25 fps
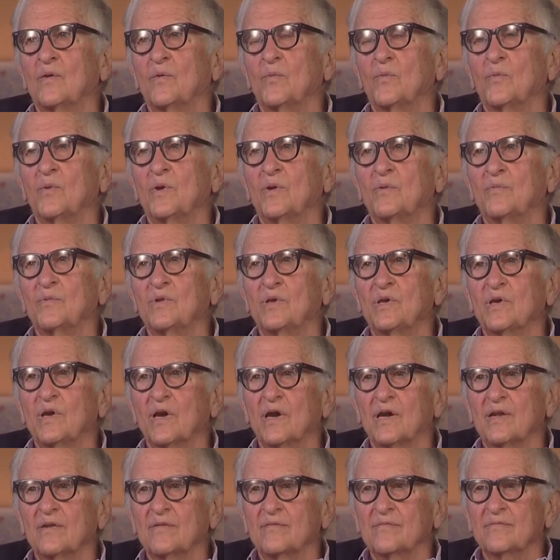when we
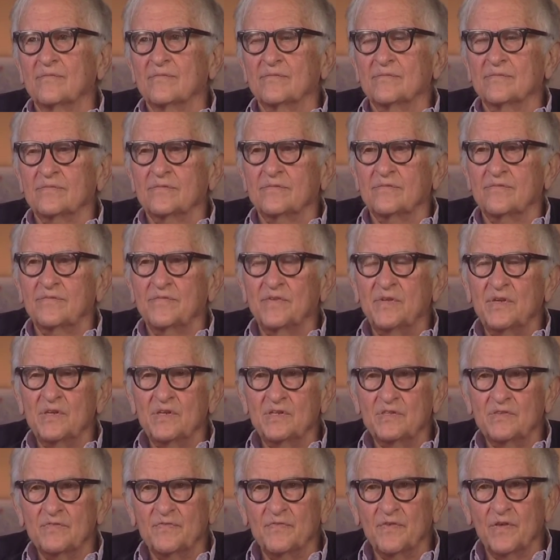got
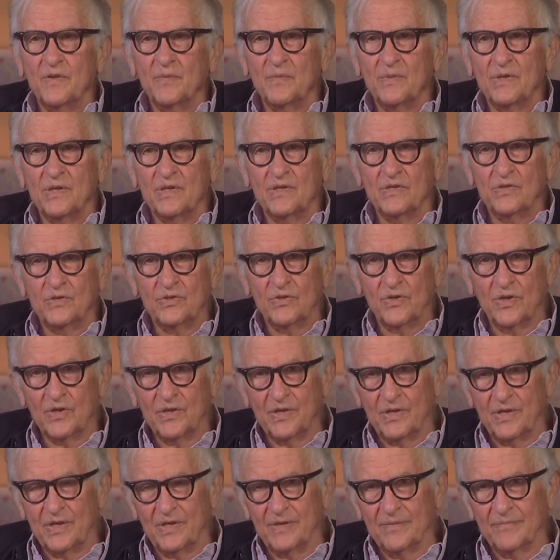finished filming in
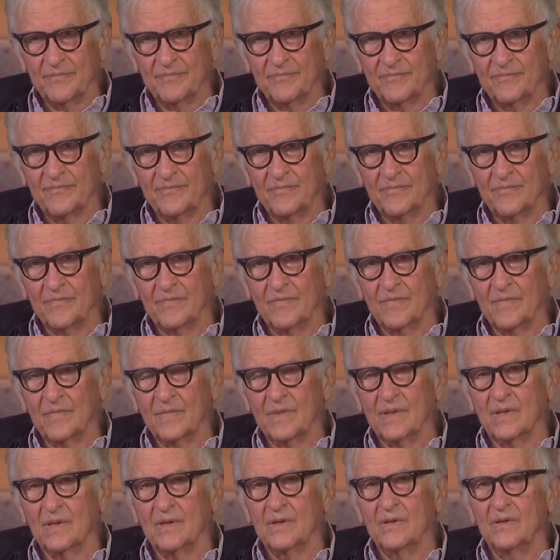Turkey,
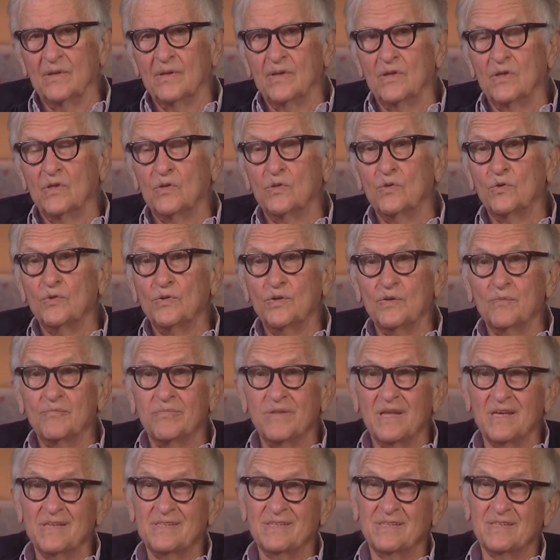including
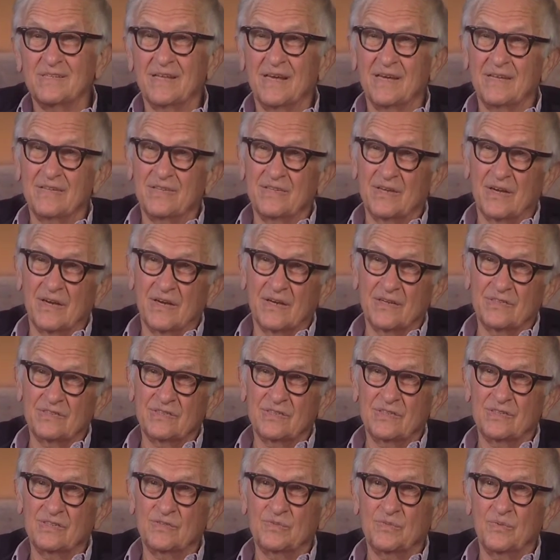places like
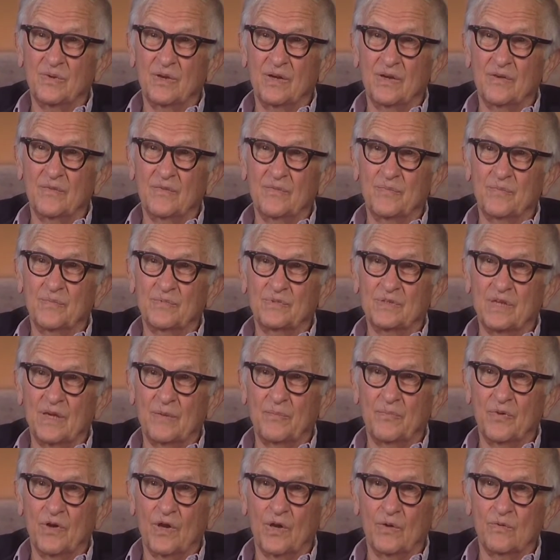Tarsus, where
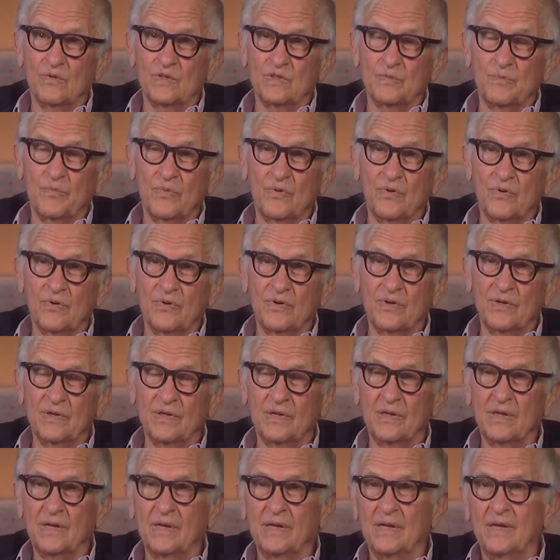St. Paul was
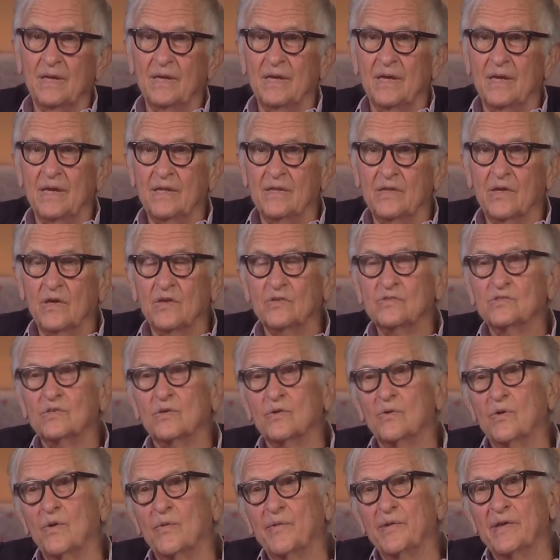born, and
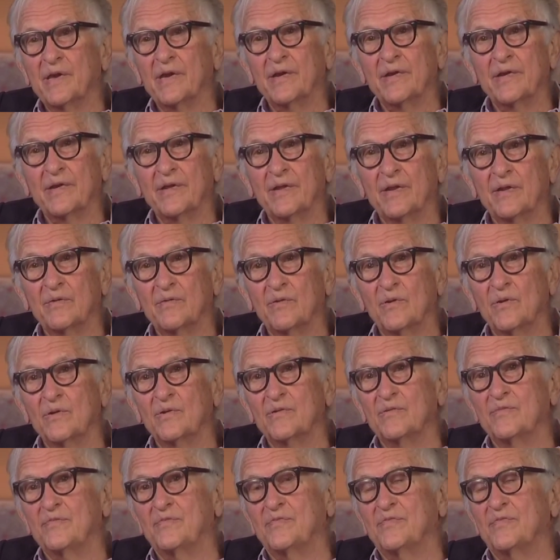also going out on our
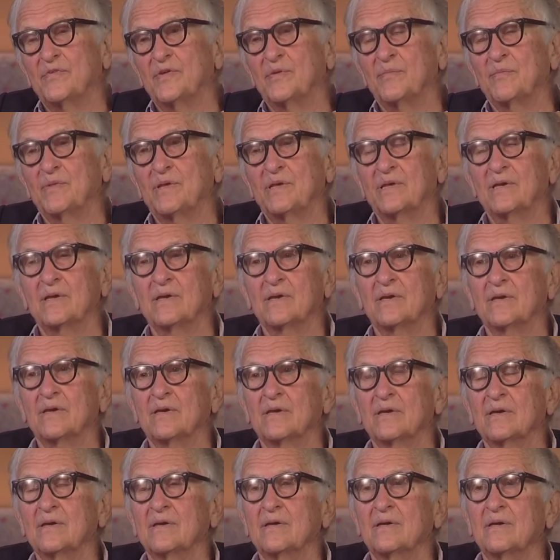own and filming
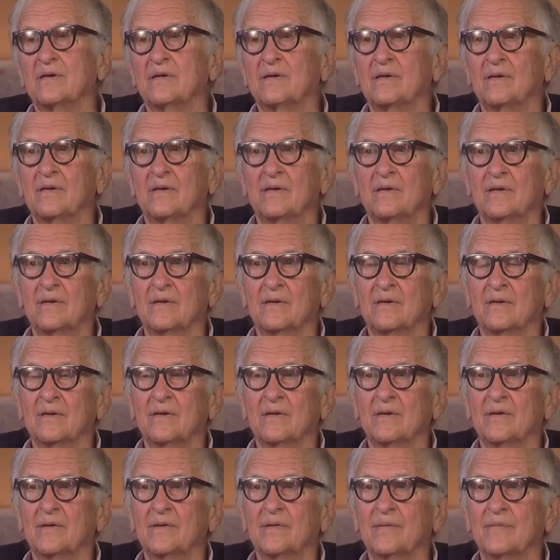uh,
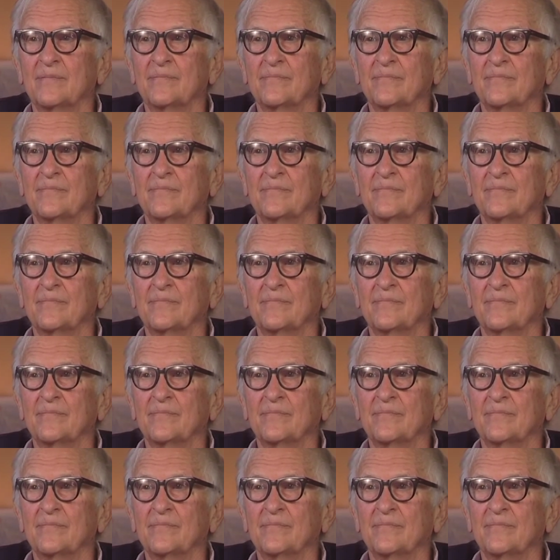uh,